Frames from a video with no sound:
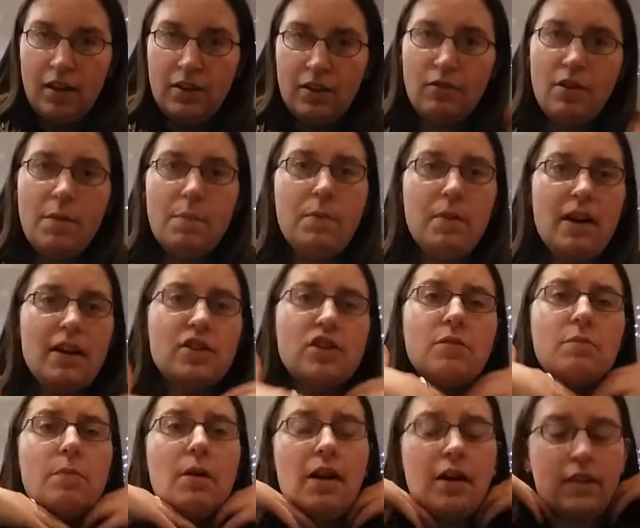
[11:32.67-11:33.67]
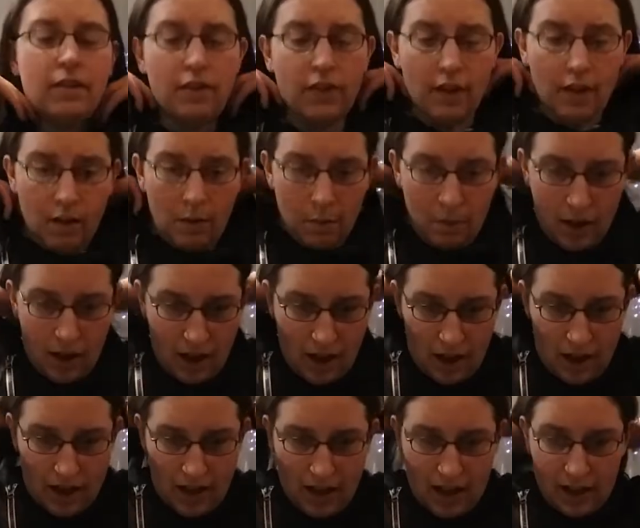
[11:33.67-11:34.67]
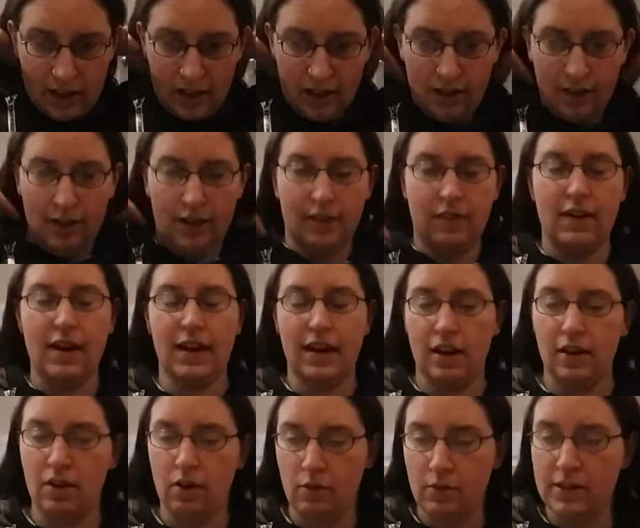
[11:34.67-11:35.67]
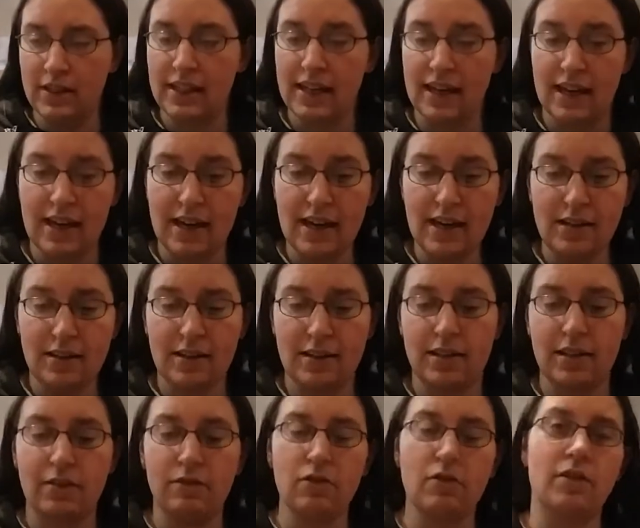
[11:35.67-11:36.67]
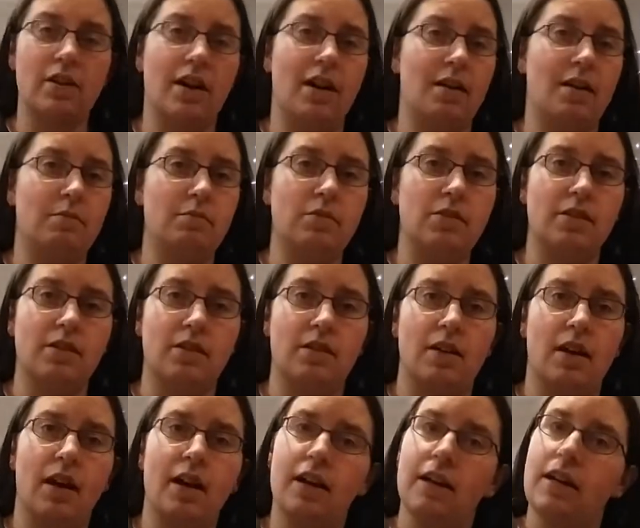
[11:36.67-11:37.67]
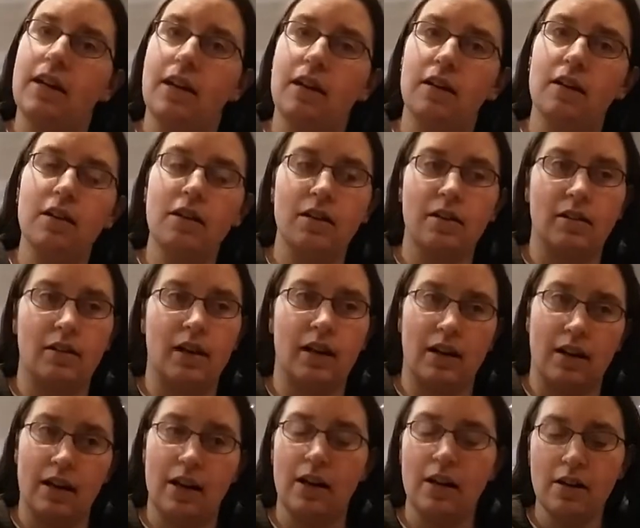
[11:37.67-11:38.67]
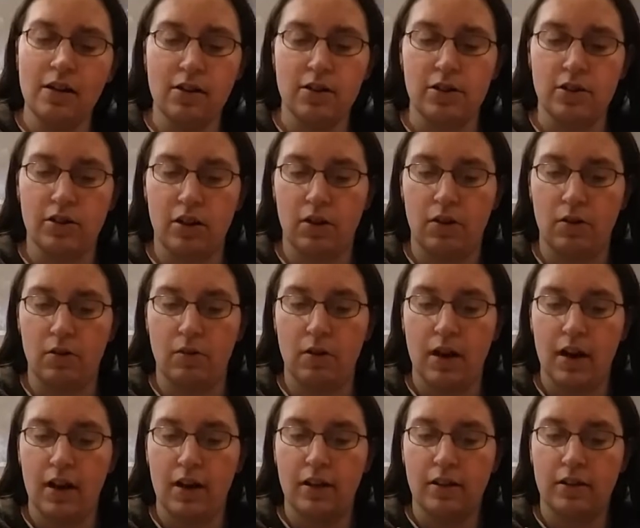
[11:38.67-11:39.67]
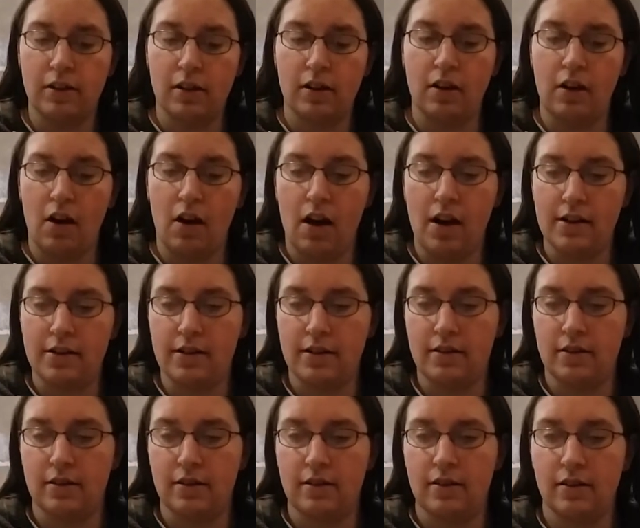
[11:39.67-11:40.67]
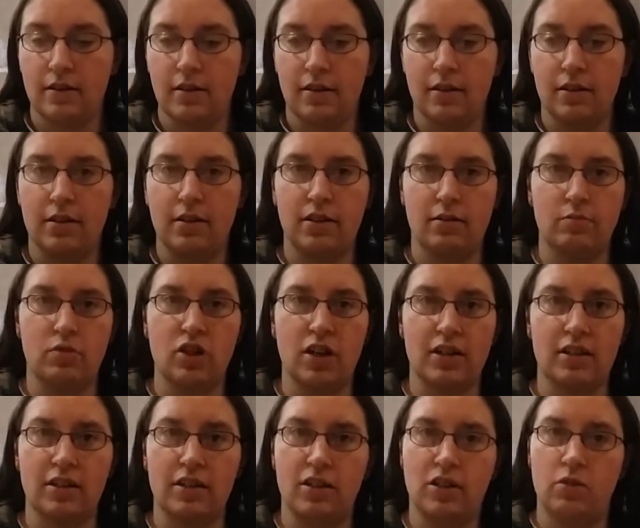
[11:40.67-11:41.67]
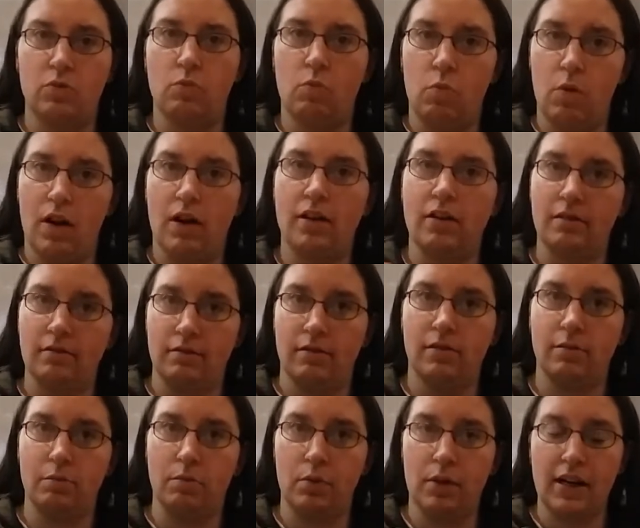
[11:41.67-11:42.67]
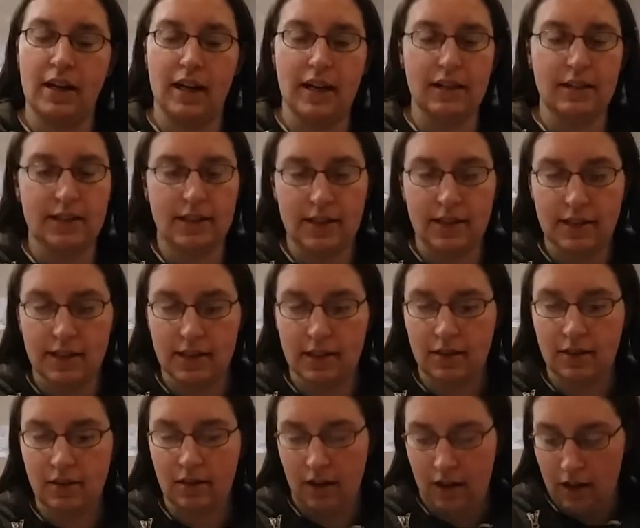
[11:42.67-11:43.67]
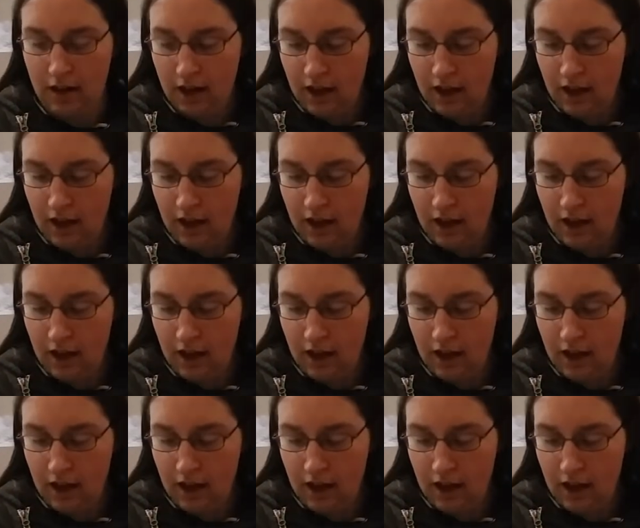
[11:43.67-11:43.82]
The reproduction part of them, they can go into heat several times in a year, so they're not subjected to one breeding season.